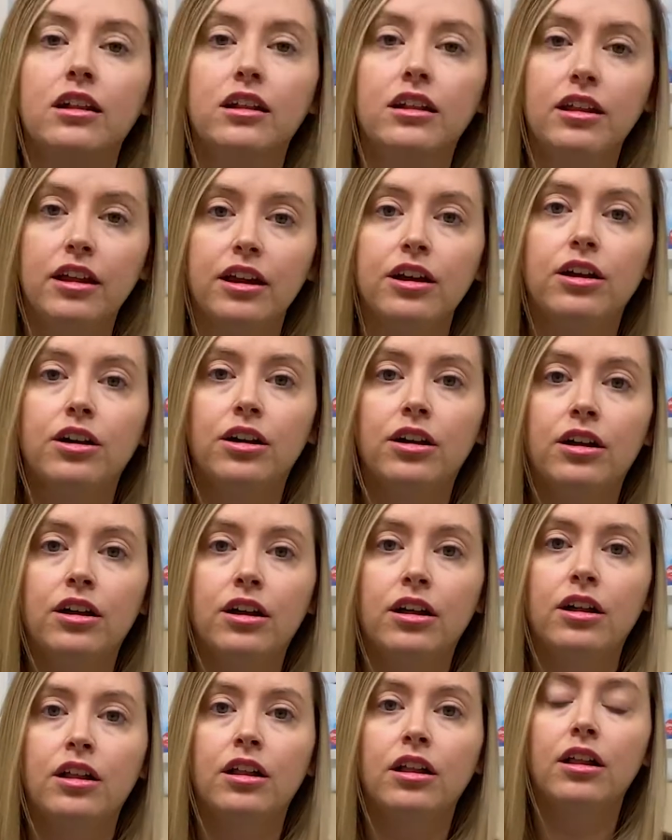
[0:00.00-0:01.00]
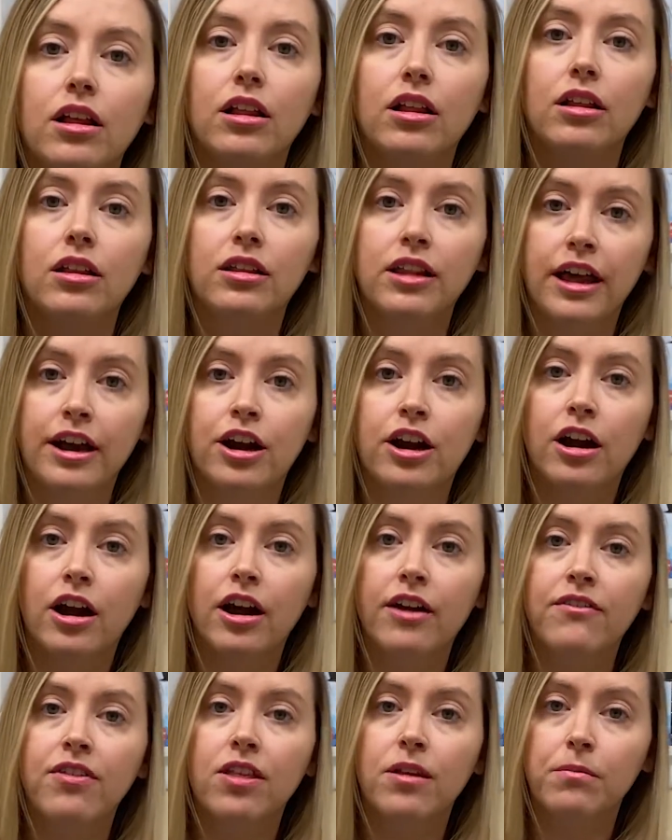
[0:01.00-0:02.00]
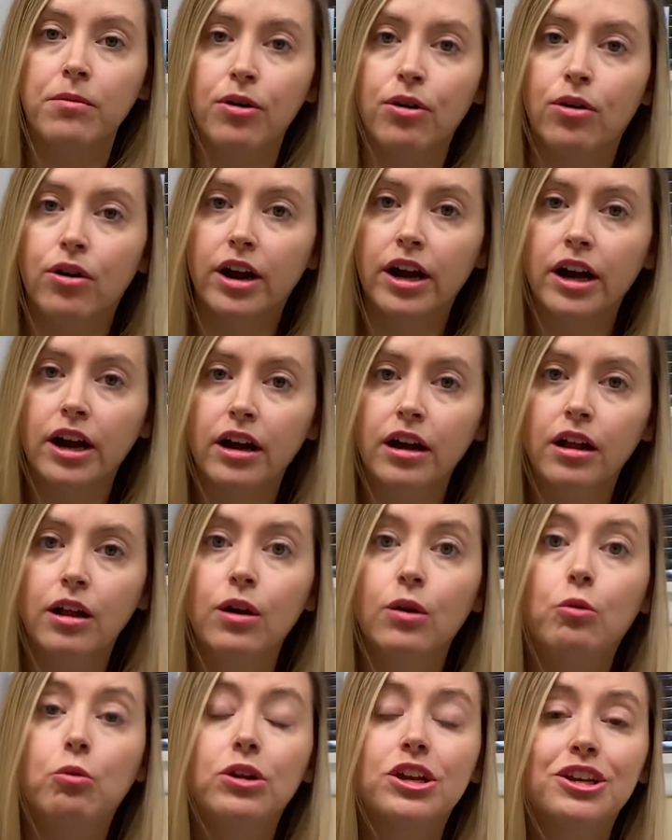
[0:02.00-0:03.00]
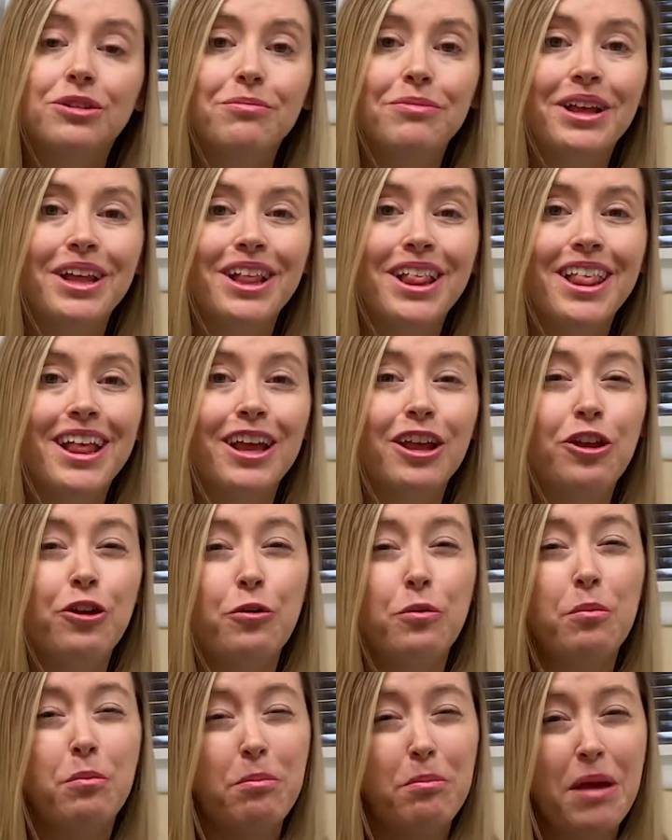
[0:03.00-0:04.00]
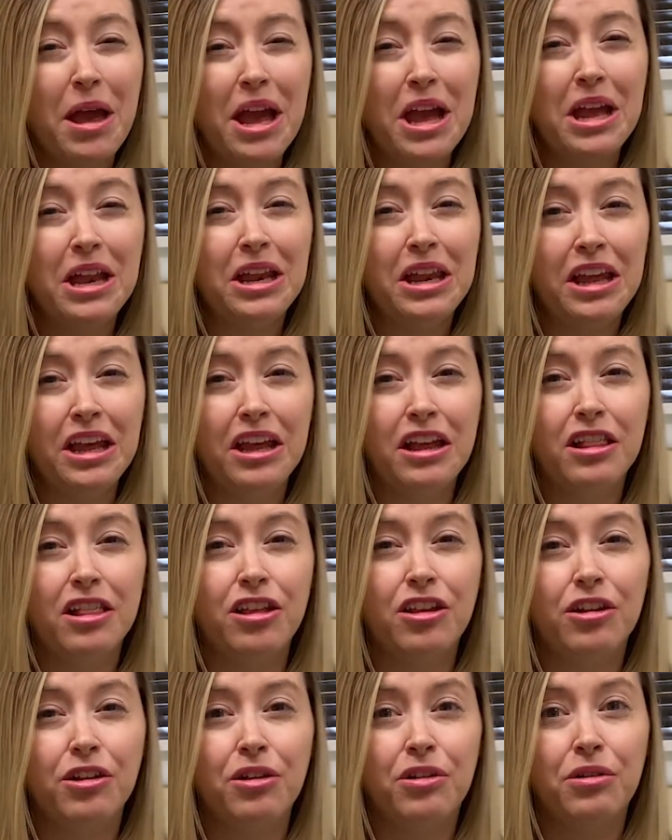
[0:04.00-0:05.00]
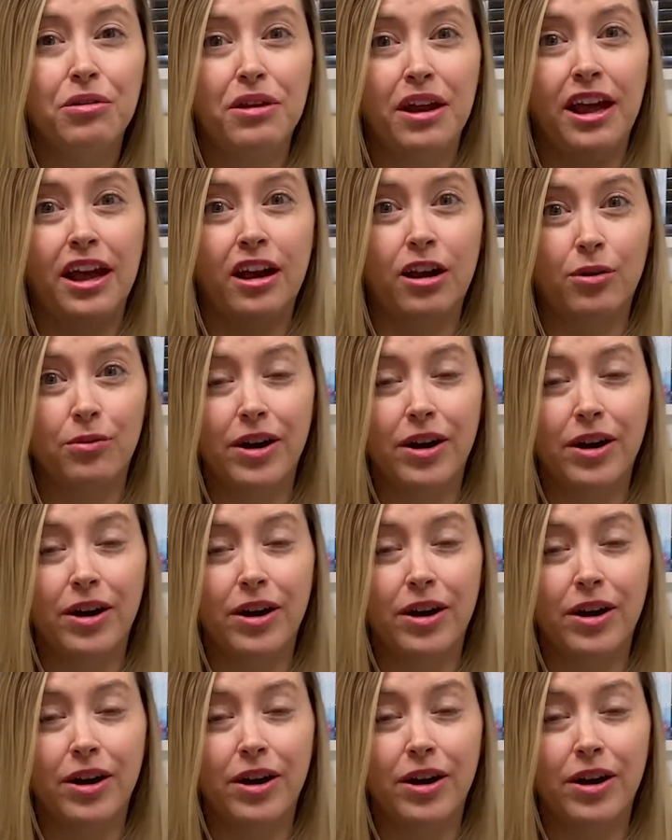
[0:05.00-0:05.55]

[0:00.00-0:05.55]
clinical letter of support which means that you may need to take a